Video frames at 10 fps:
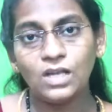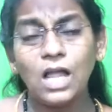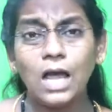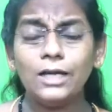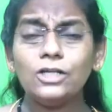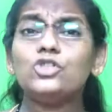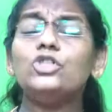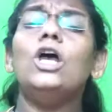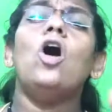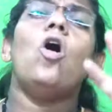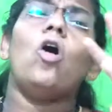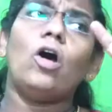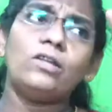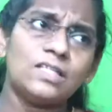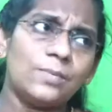Understood?
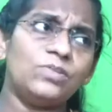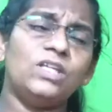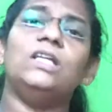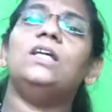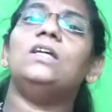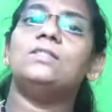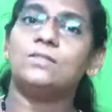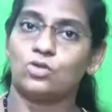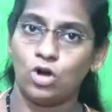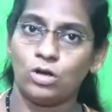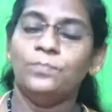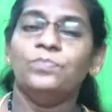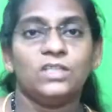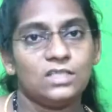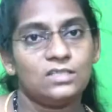Or some theory is wrong,
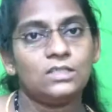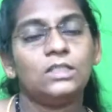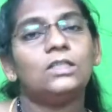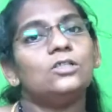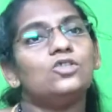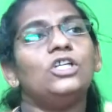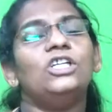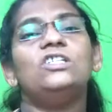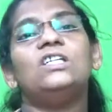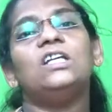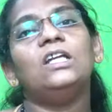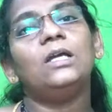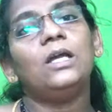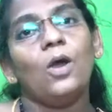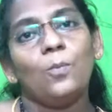isn't it? So
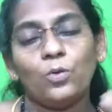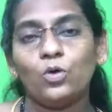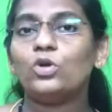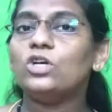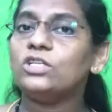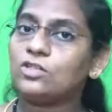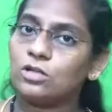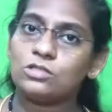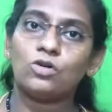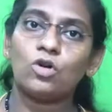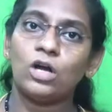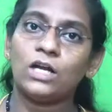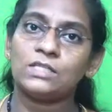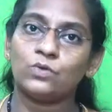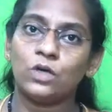initially Pluto is also called
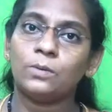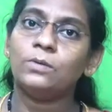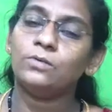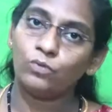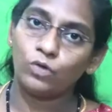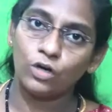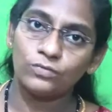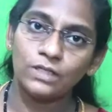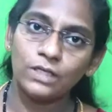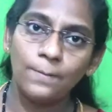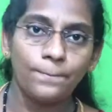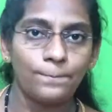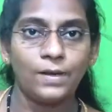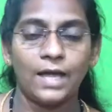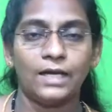as what? One of the
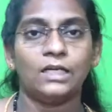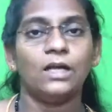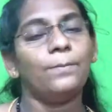planet.